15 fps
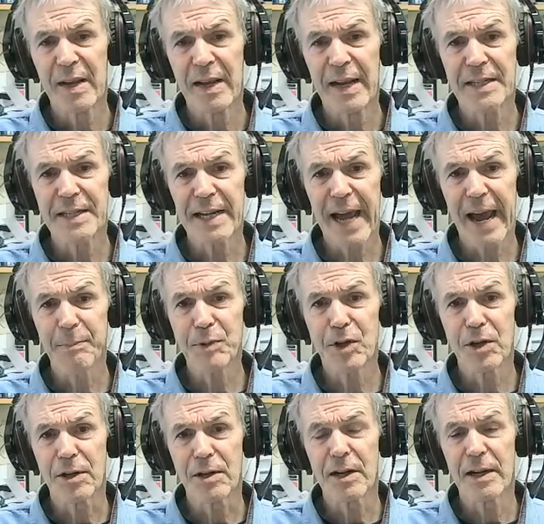gets
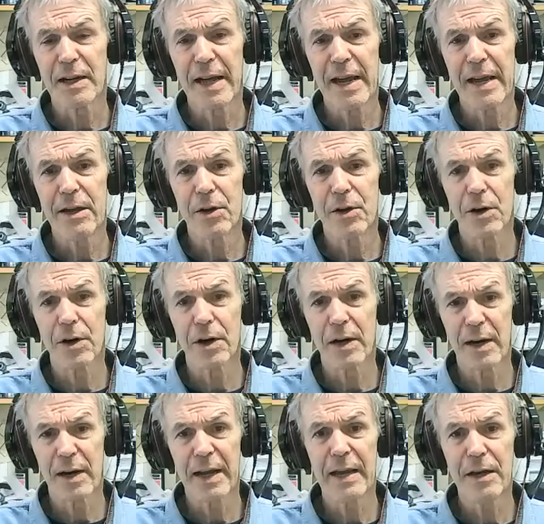captured in your,
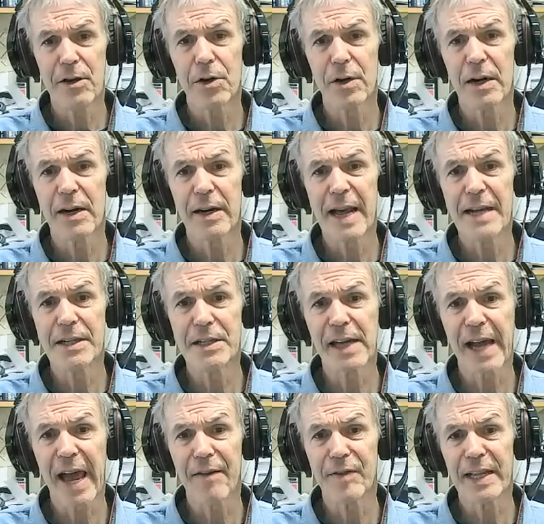in your nasal
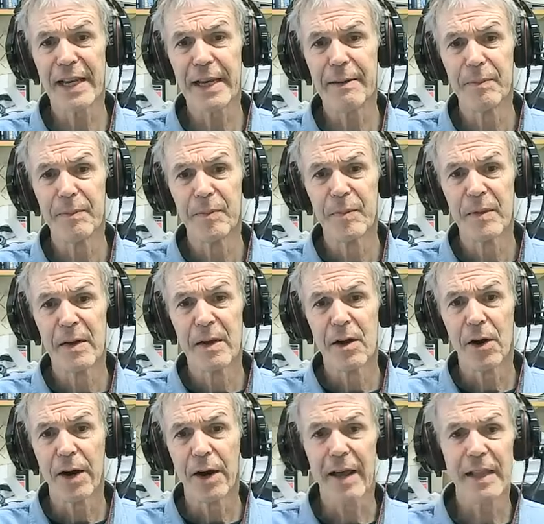cavity,
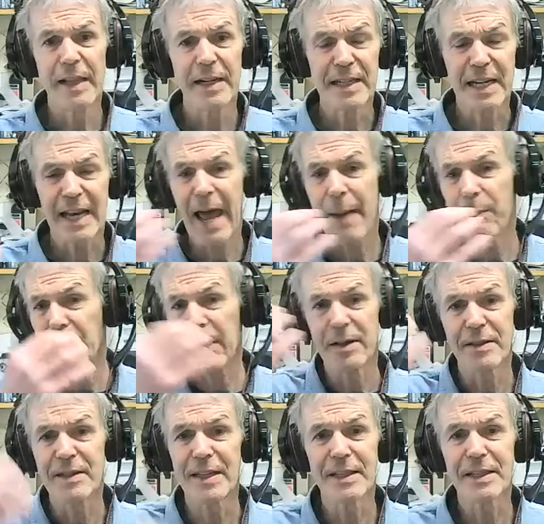all right, in this
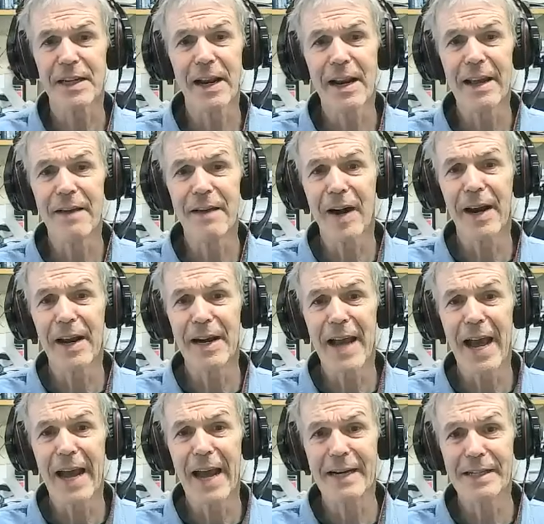labyrinth, this really very
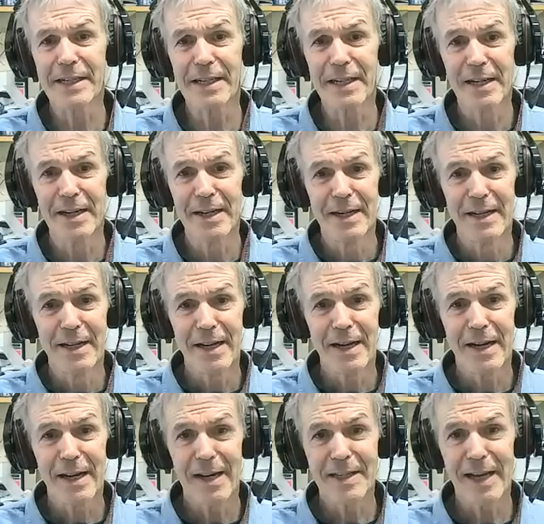nice
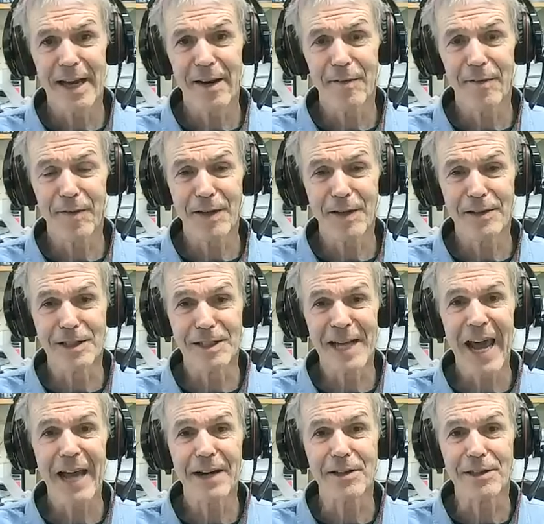uh, set of little
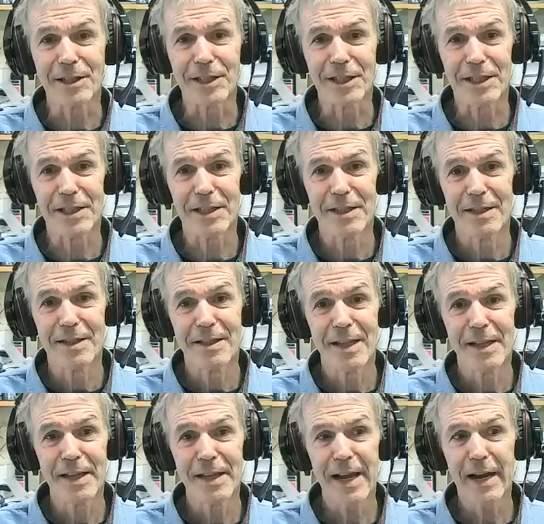channels
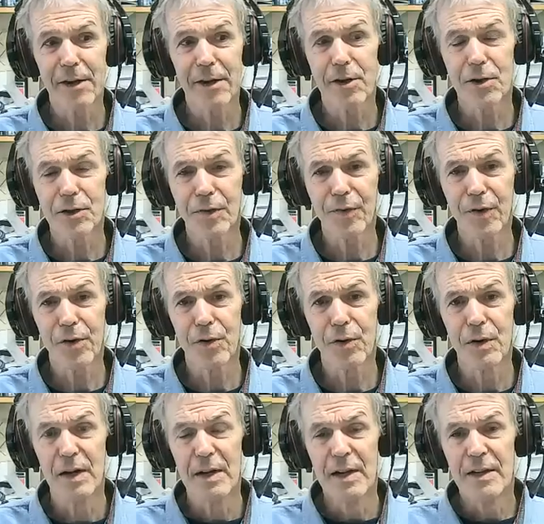that the air goes through.
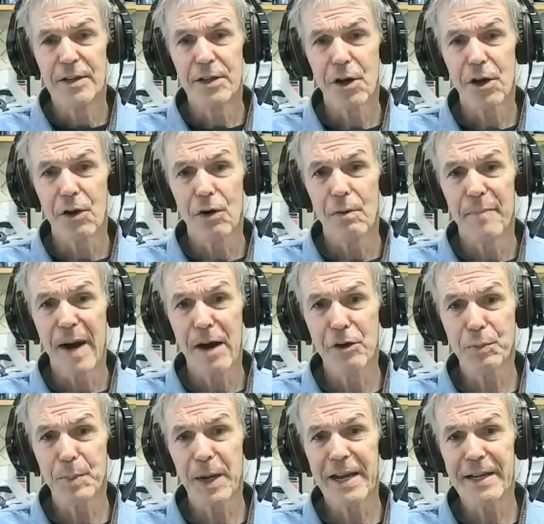So
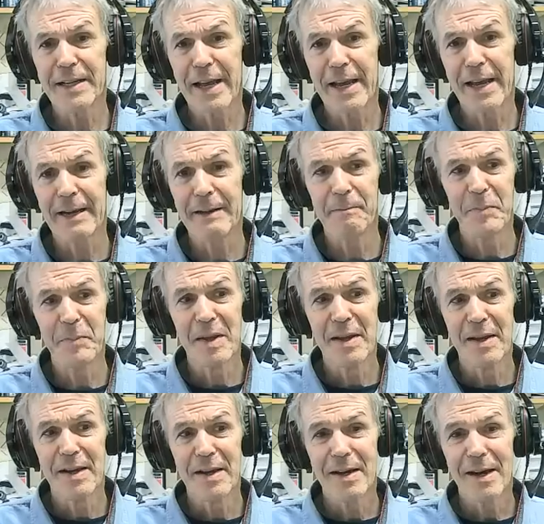mouth breathing
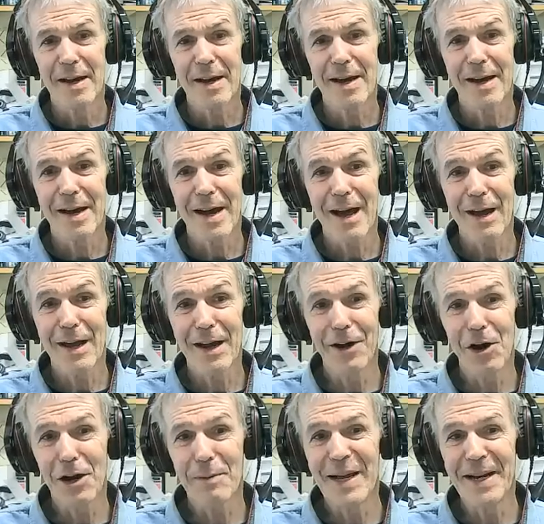uh, I
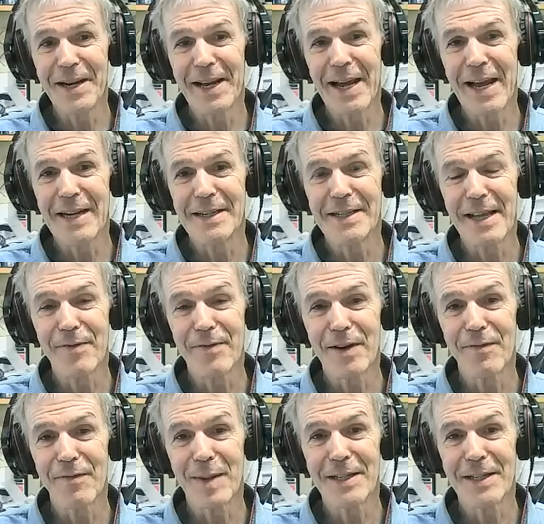recommend against Stephen, if